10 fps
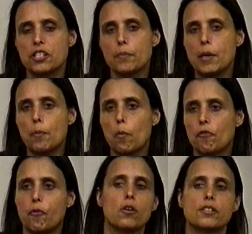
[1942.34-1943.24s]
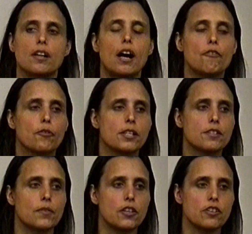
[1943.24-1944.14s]
Most of our people were forced off
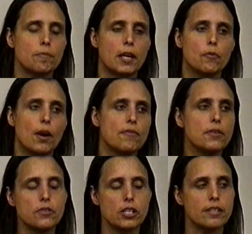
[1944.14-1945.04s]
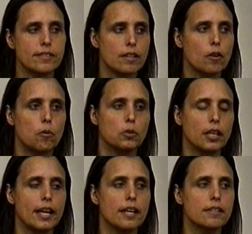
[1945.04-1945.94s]
reservation, made refugees in our
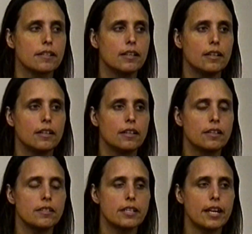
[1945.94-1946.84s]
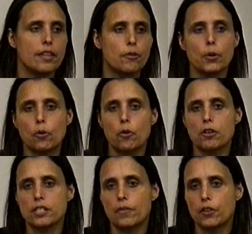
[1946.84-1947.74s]
own land. Today, three
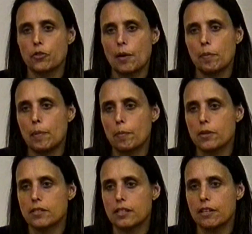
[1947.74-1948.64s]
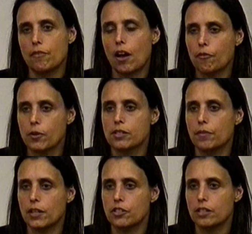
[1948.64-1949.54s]
quarters of all tribal members live off
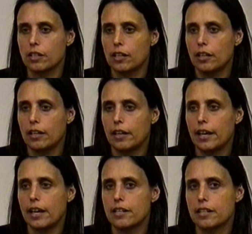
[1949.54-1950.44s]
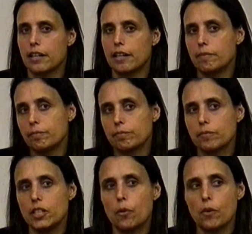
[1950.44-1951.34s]
reservation. And, um,
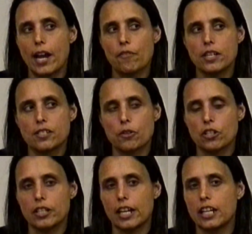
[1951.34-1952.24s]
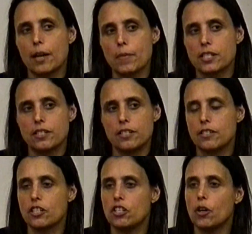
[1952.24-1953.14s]
you know, every social and economic
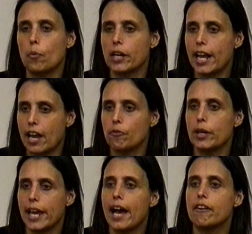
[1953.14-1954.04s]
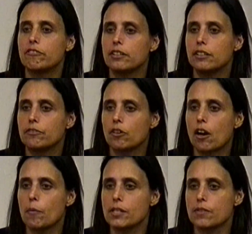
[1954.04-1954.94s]
statistic you don't want to have, we have
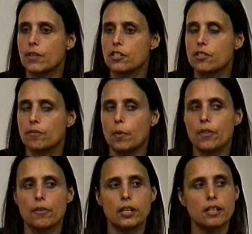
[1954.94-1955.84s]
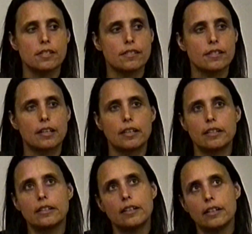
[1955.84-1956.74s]
for our reservation. Whether it is
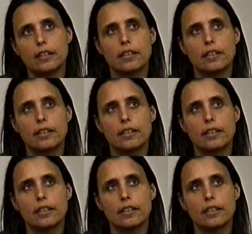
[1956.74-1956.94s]
uh,